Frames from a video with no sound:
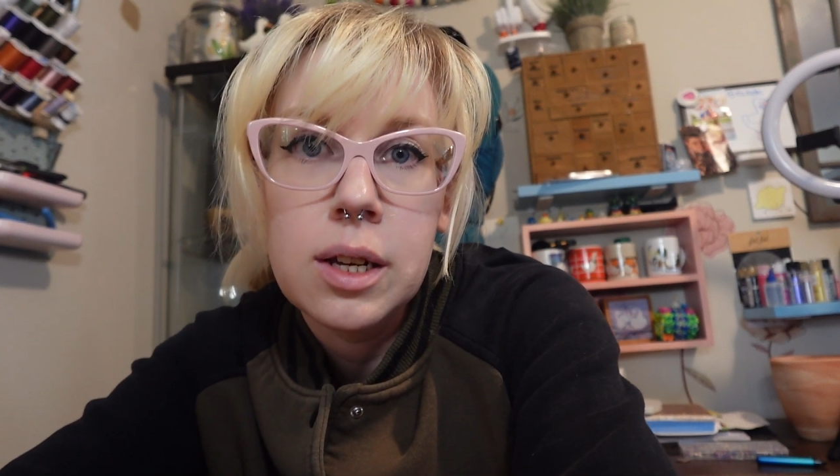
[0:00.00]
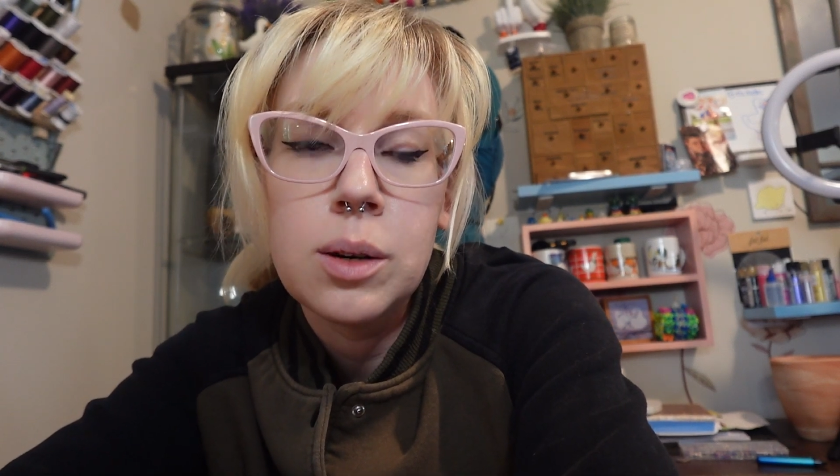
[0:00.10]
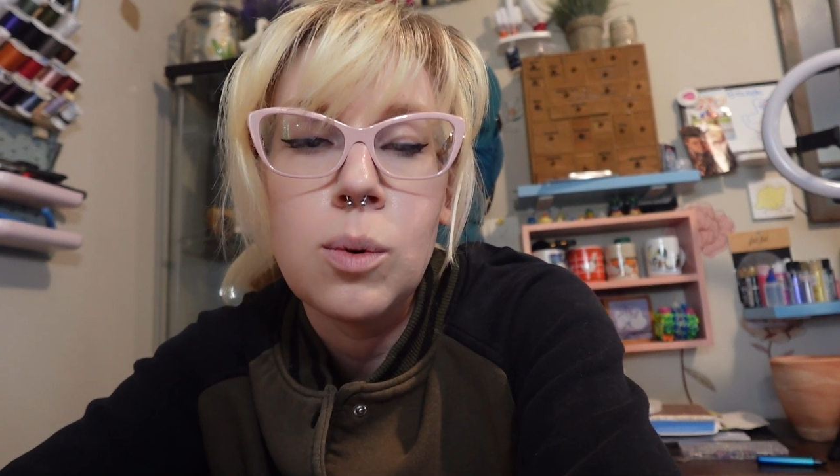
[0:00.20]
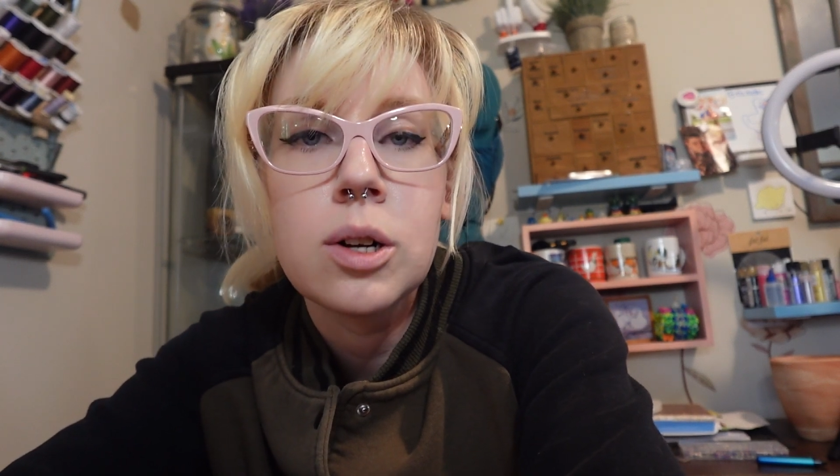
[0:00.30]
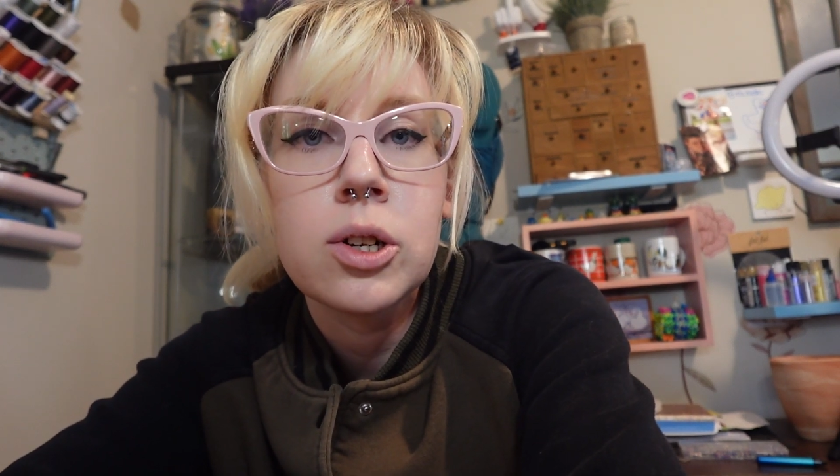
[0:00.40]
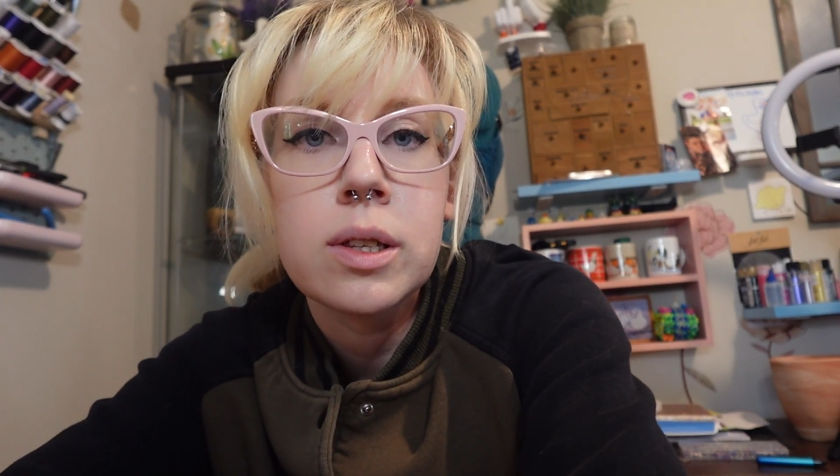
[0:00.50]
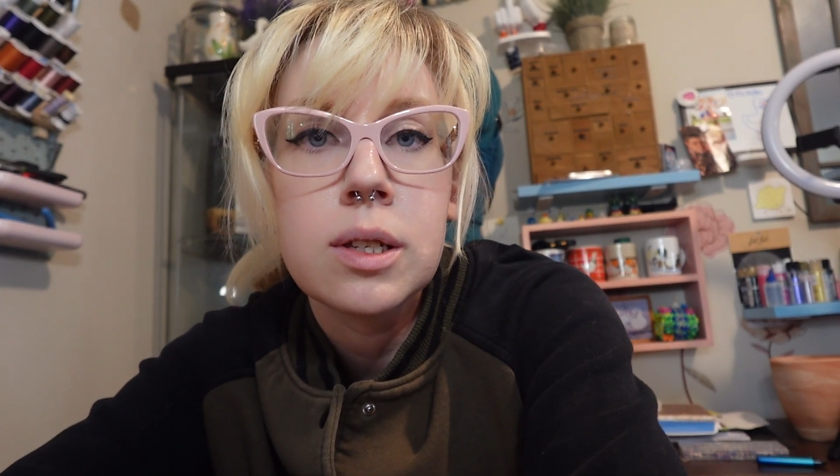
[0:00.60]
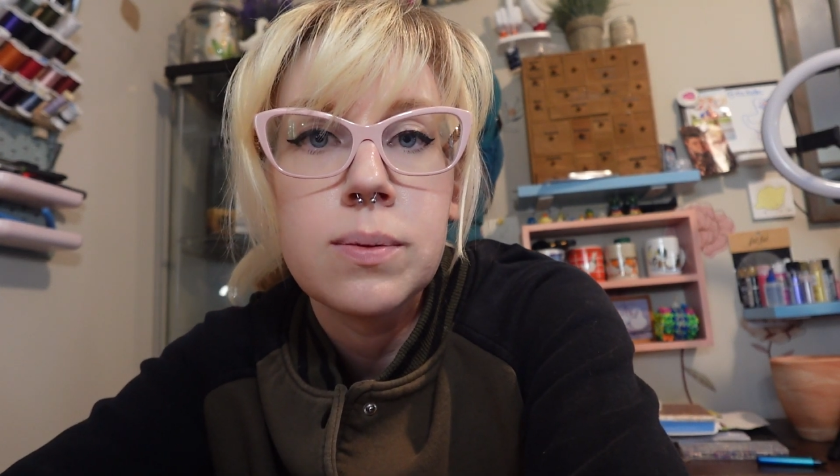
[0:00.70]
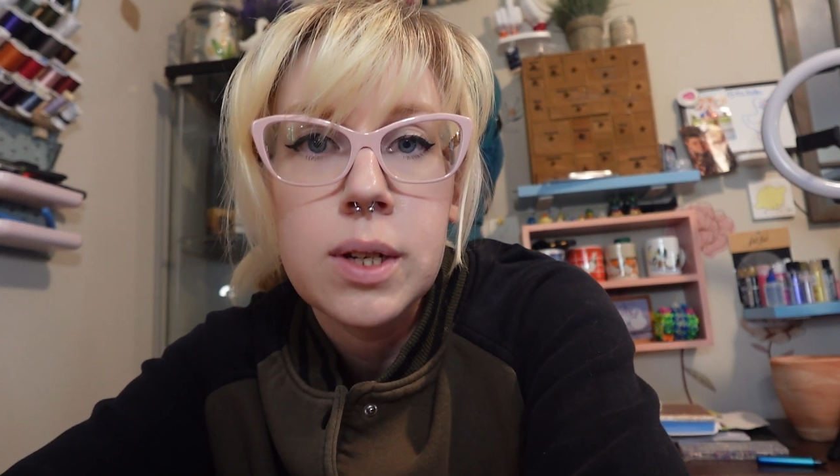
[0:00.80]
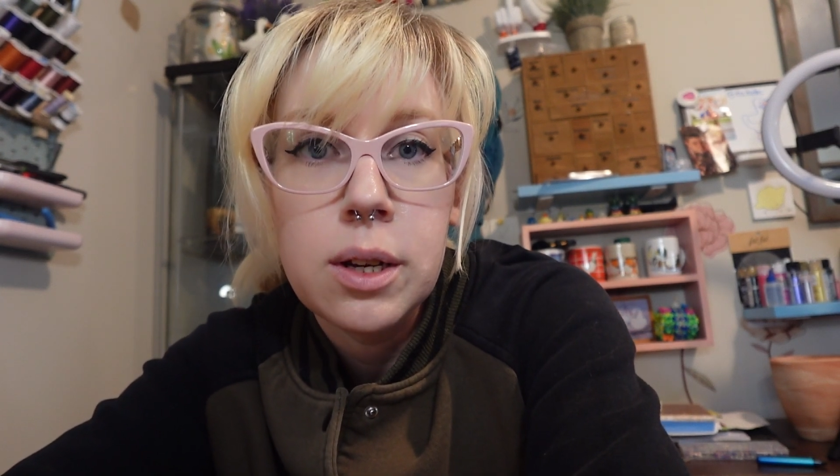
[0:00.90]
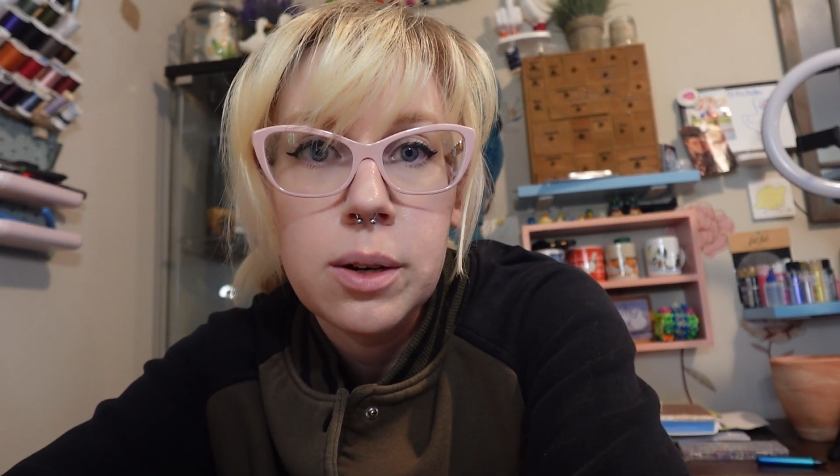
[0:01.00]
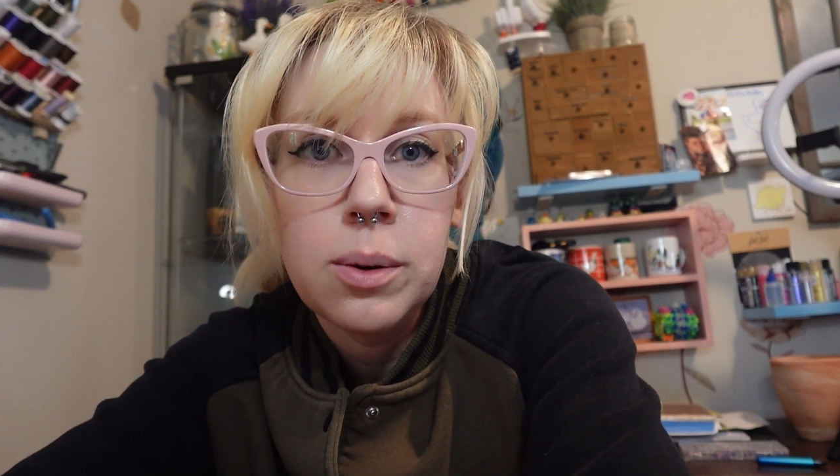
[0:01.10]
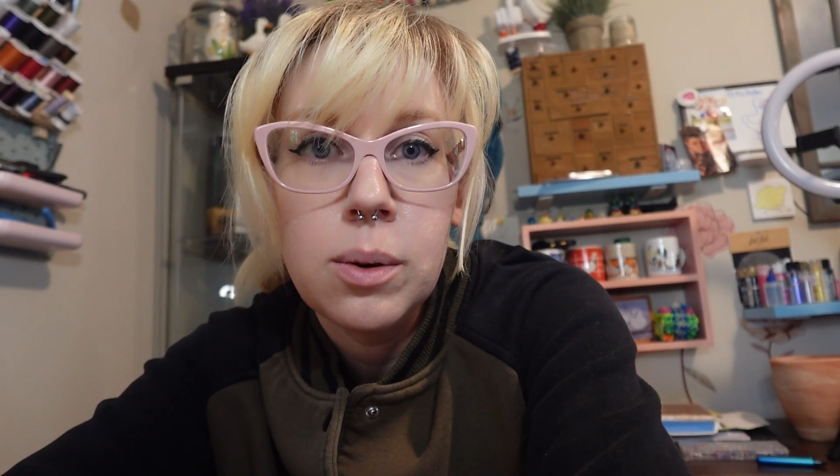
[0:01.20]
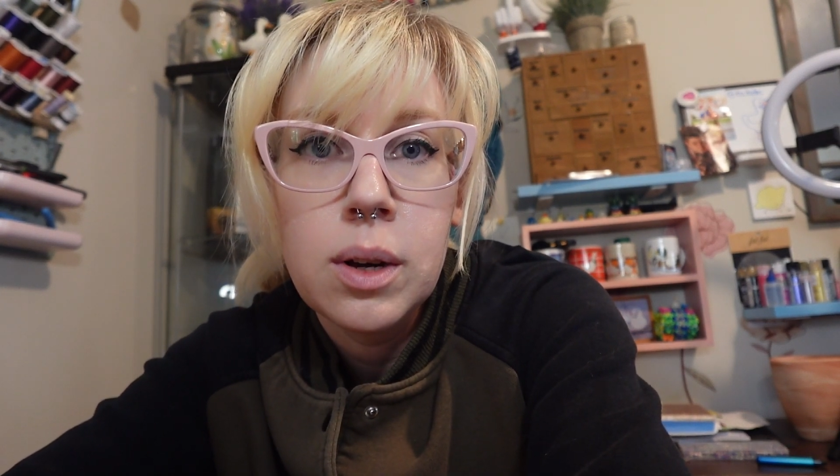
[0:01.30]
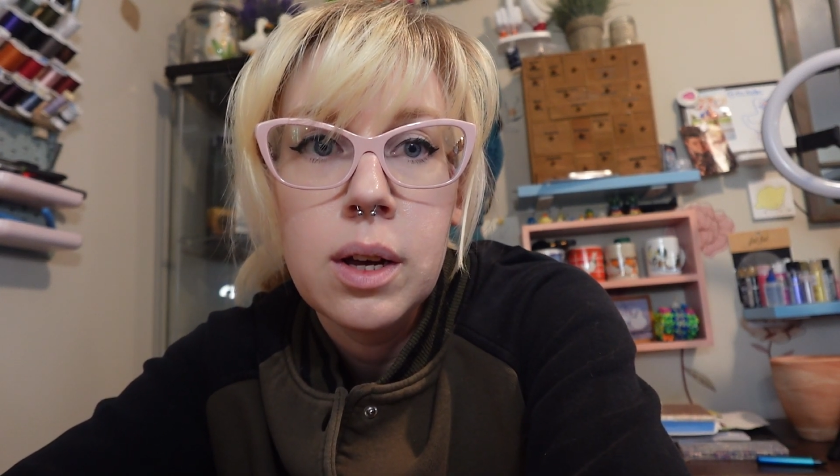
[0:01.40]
and watching this video.